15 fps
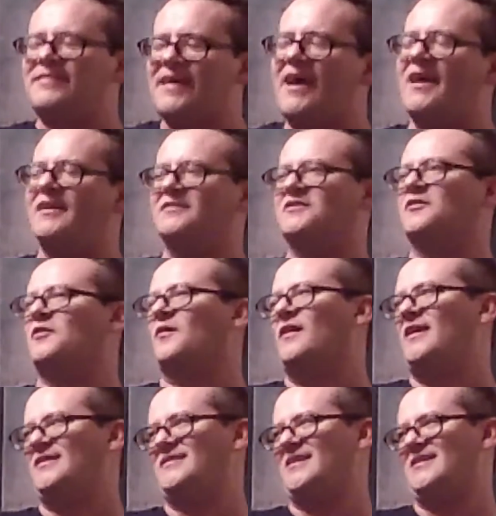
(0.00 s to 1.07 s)
That is a
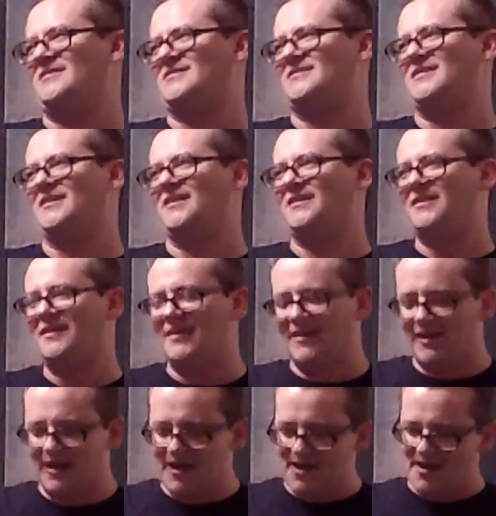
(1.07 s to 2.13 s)
great death scene.
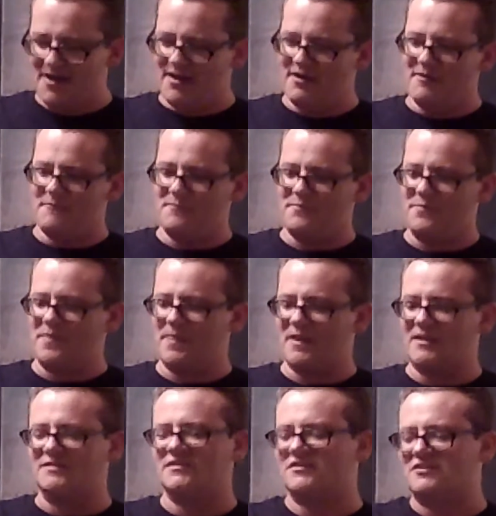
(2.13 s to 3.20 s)

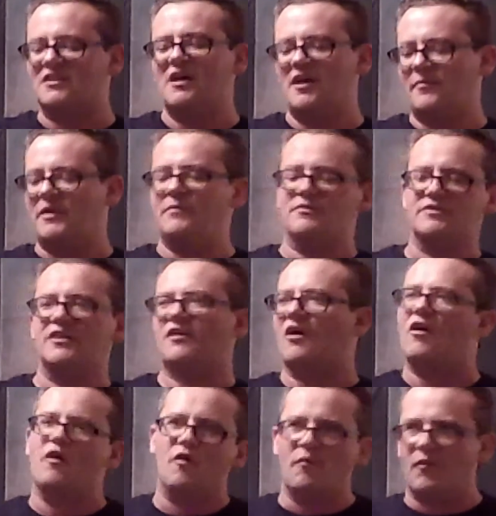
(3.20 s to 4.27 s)
Because there's a lot of people like,
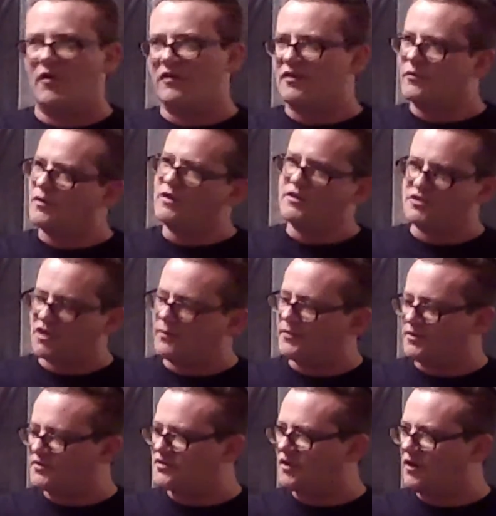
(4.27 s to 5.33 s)
oh boy, they're really
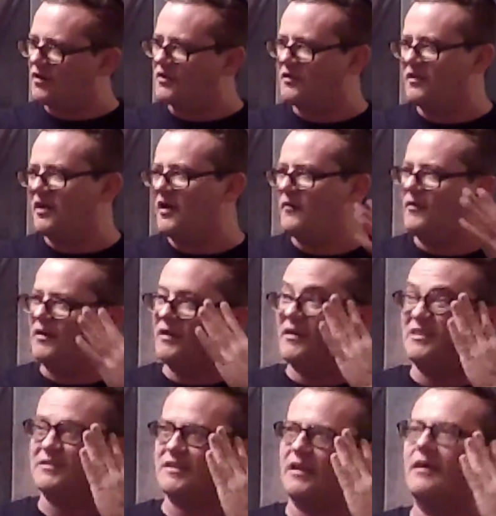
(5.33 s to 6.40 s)
jumping the shark on that one. And
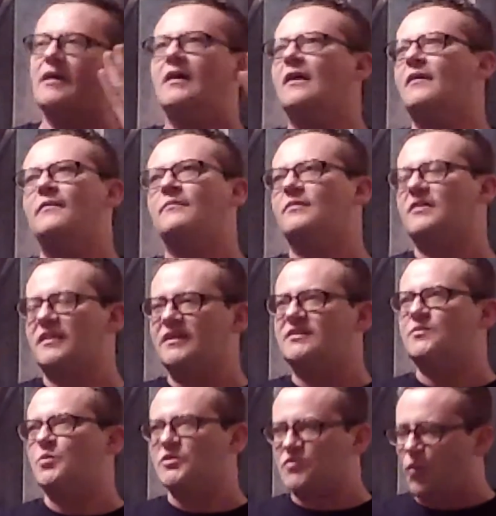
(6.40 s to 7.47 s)
I was like, this
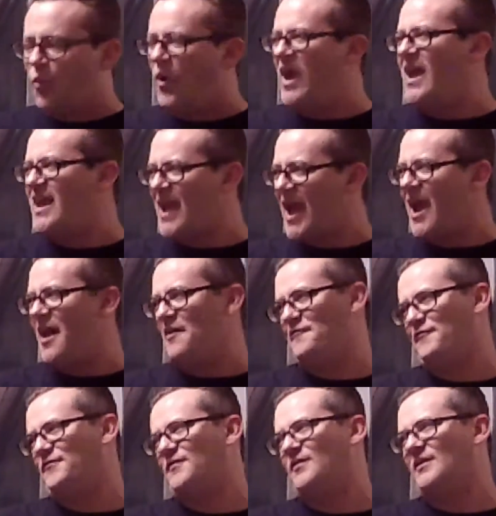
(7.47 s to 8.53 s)
was way after.